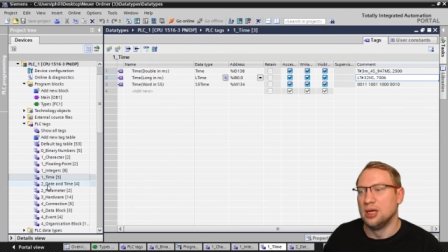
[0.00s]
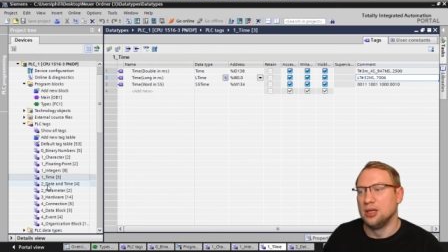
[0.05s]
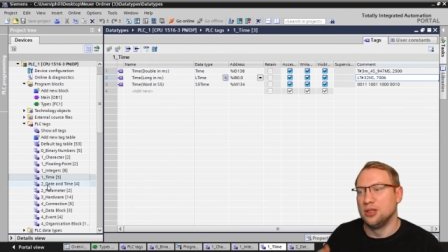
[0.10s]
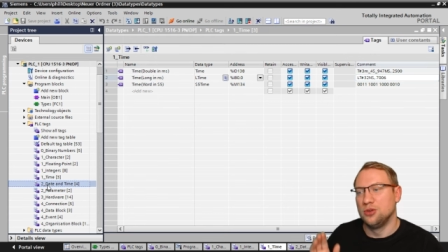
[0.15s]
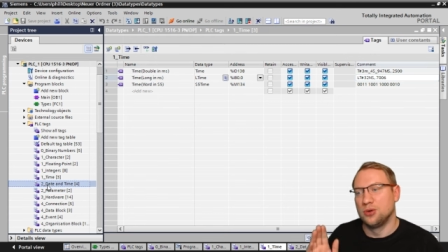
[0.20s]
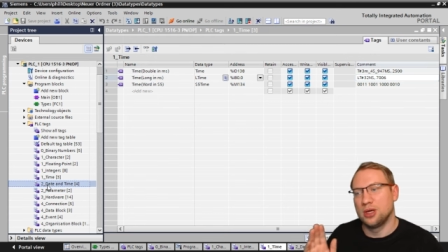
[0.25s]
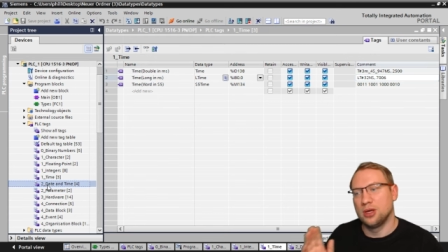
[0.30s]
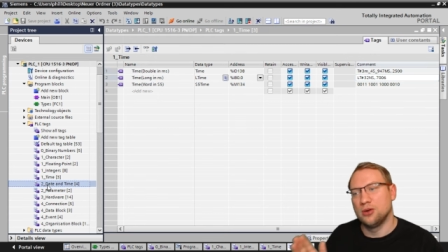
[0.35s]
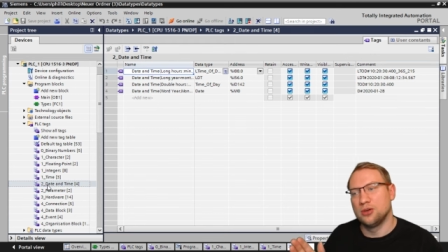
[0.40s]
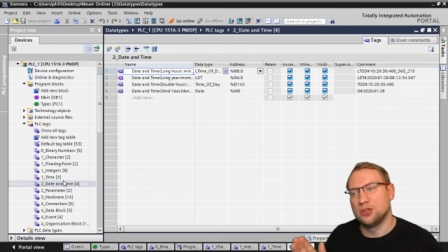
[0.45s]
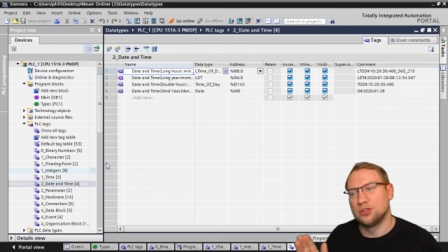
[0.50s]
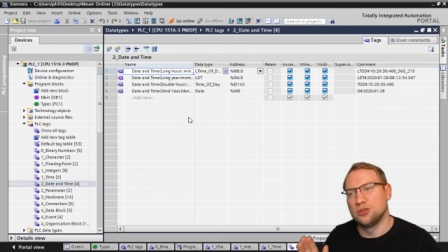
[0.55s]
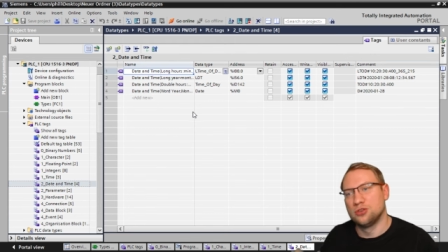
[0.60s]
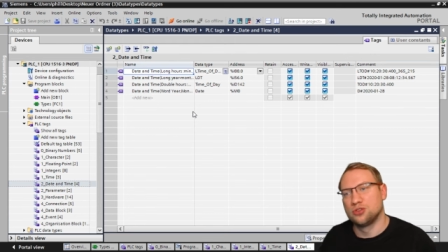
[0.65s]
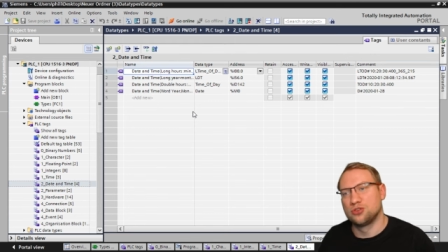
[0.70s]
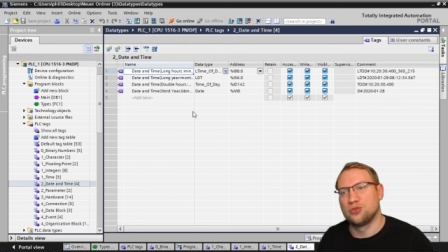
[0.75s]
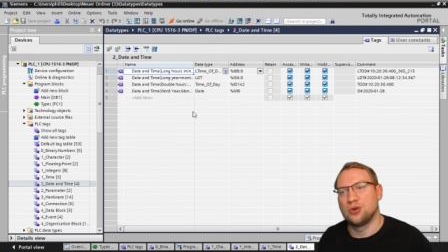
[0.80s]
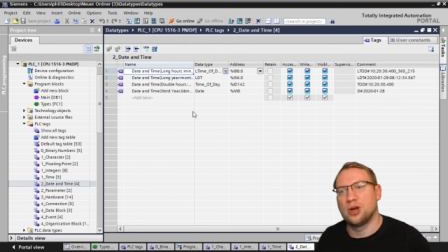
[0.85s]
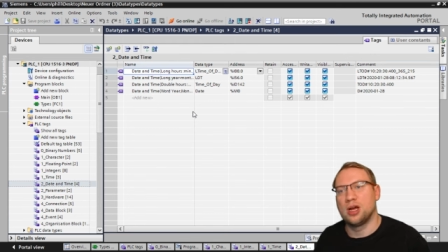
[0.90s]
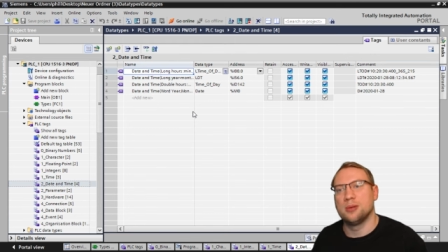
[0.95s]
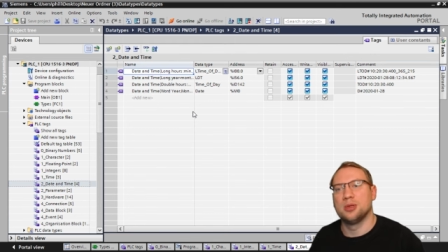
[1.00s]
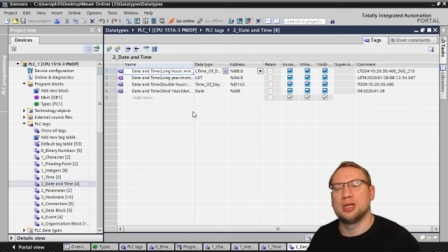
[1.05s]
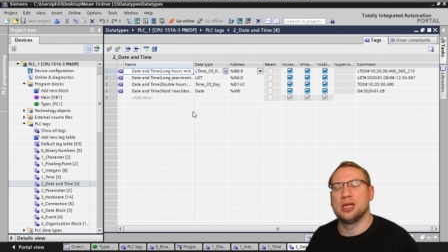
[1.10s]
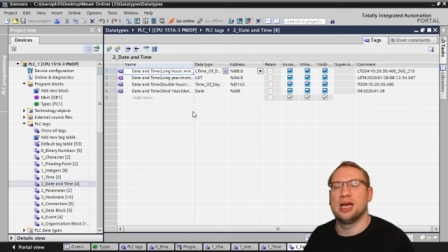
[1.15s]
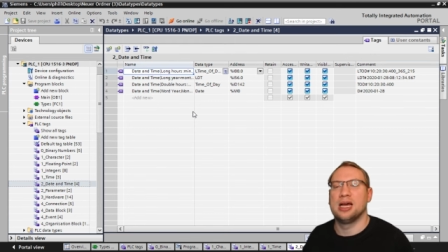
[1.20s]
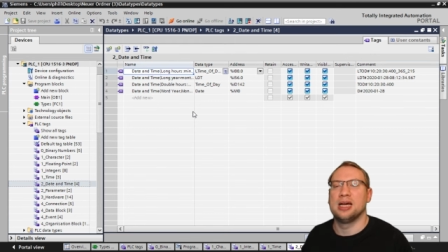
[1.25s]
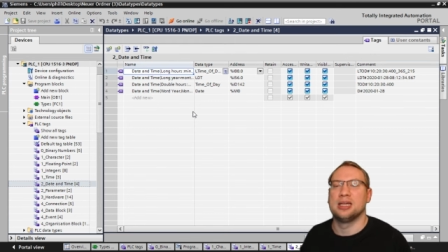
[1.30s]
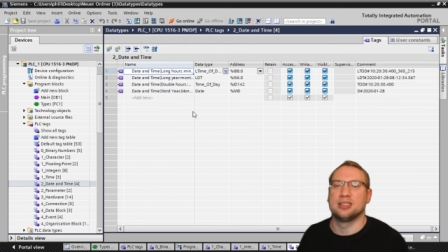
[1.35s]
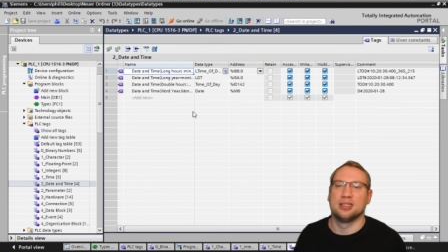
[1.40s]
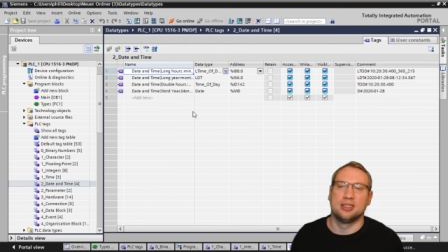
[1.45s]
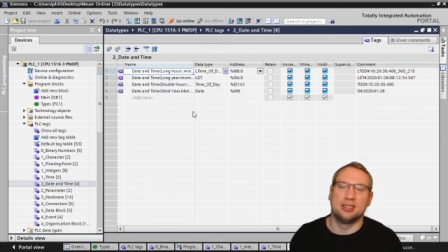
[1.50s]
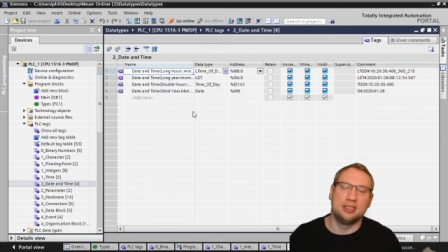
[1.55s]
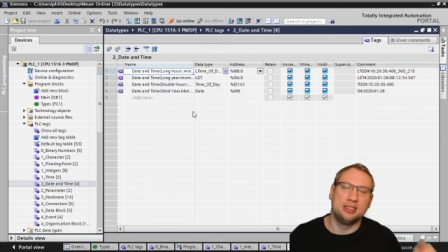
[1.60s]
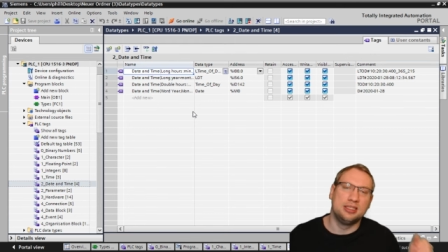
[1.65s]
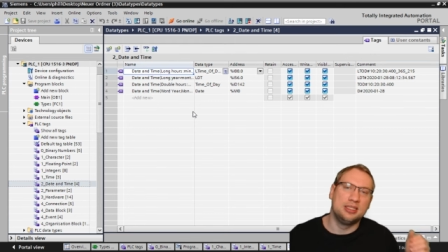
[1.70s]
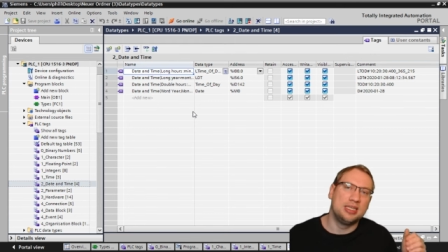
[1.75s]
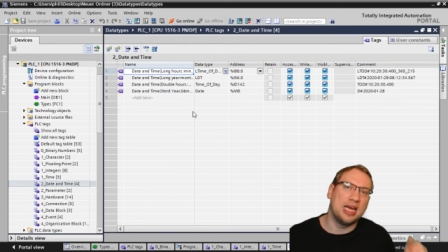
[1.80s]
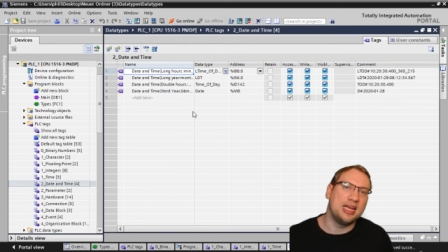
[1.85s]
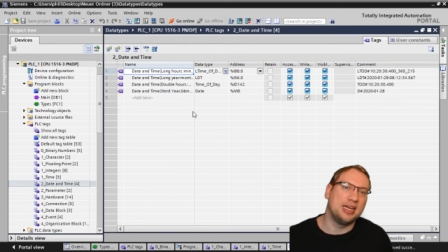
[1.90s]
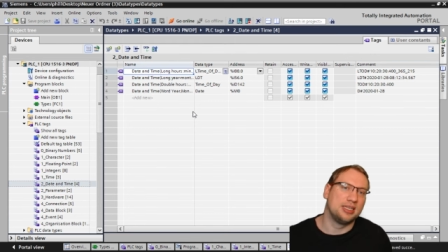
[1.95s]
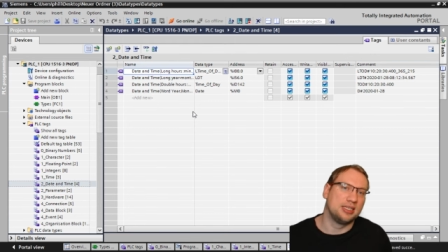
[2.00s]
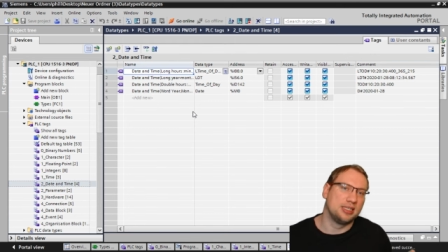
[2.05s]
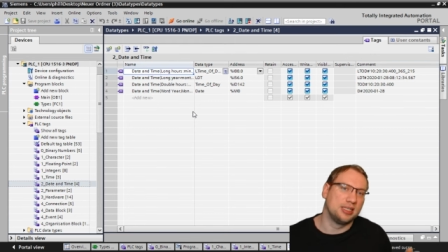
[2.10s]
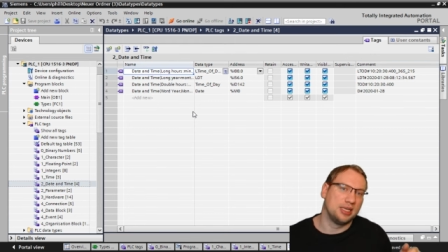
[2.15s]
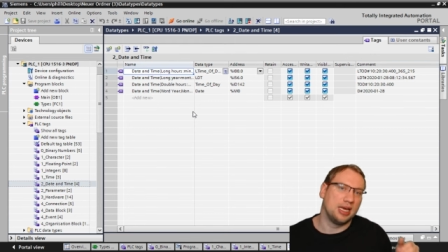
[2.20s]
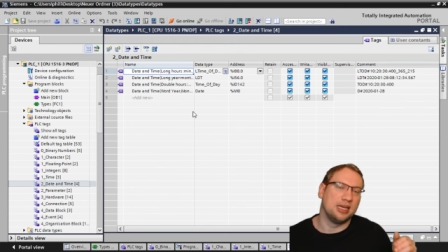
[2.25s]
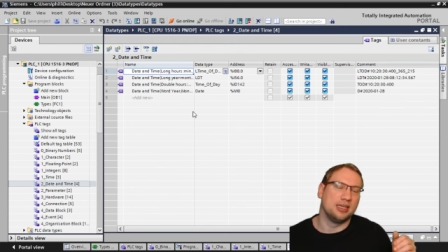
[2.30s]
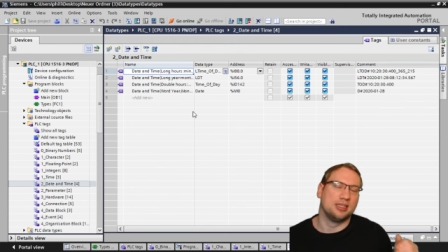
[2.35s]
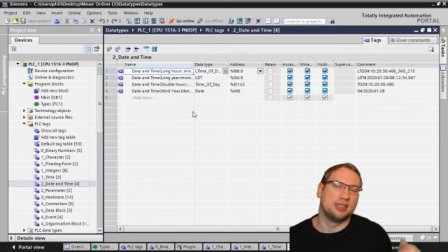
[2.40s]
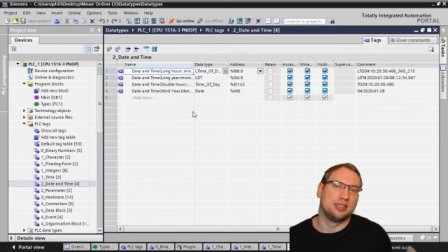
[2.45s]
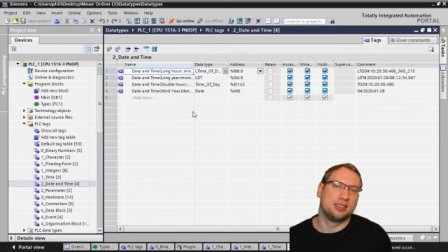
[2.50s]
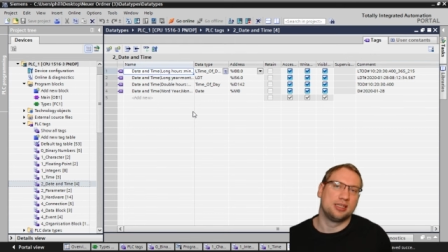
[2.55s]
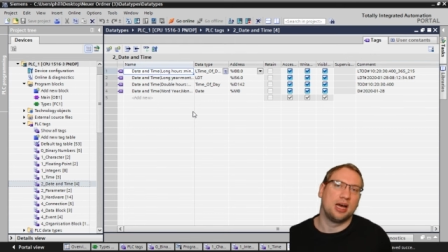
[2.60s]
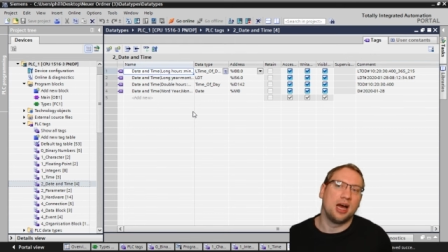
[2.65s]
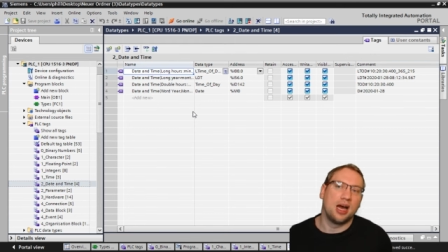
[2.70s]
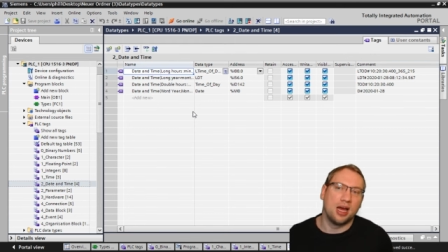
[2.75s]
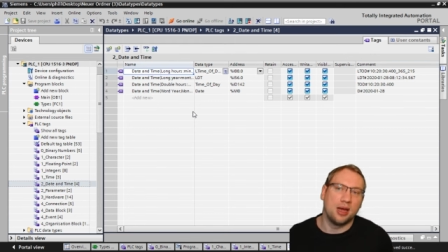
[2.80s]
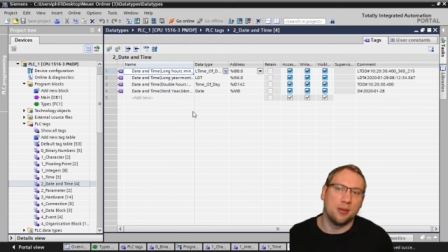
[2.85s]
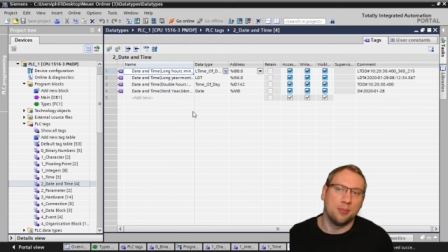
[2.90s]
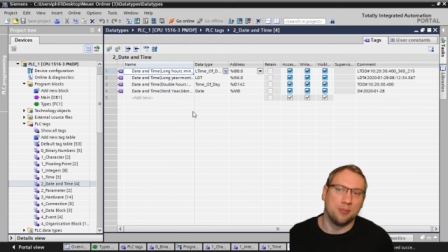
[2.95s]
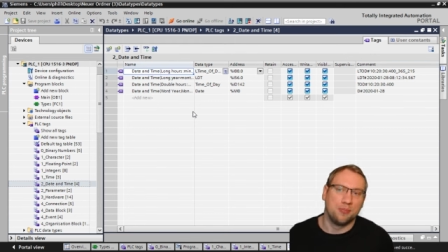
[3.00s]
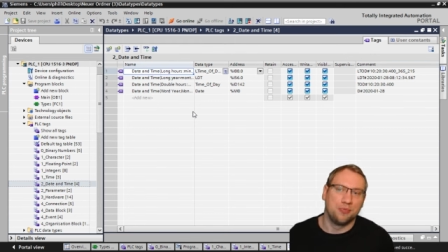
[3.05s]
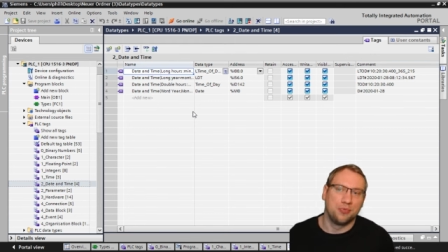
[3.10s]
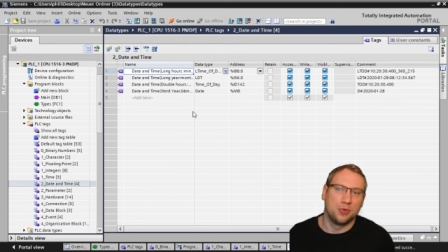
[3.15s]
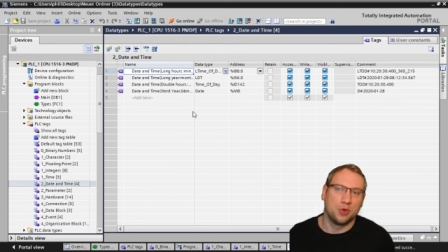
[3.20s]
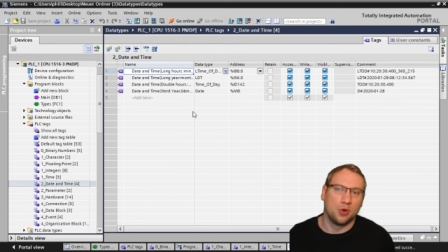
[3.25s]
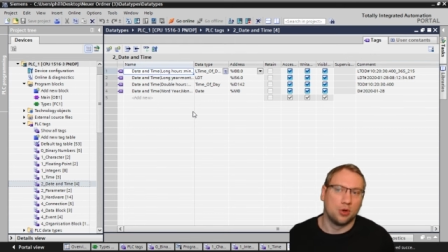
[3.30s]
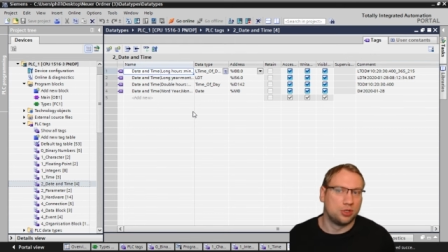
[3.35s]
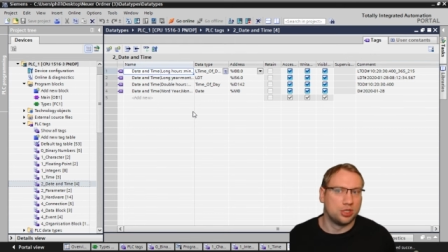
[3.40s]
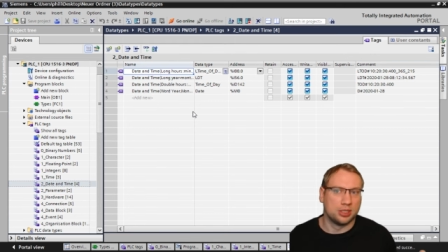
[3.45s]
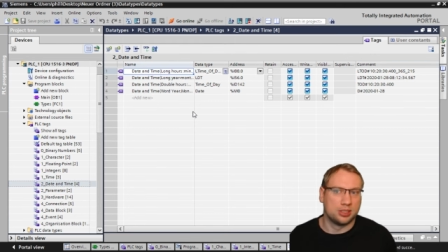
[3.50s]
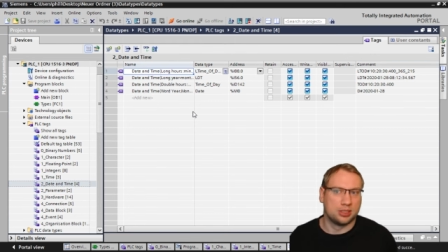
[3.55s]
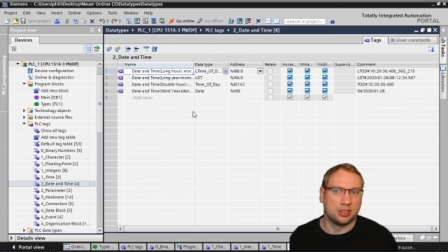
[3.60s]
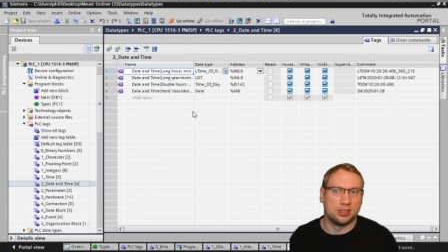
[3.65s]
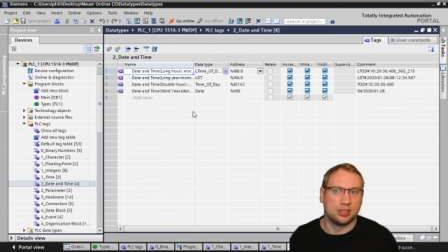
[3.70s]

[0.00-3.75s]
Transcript: you can also describe it as a date and time or just a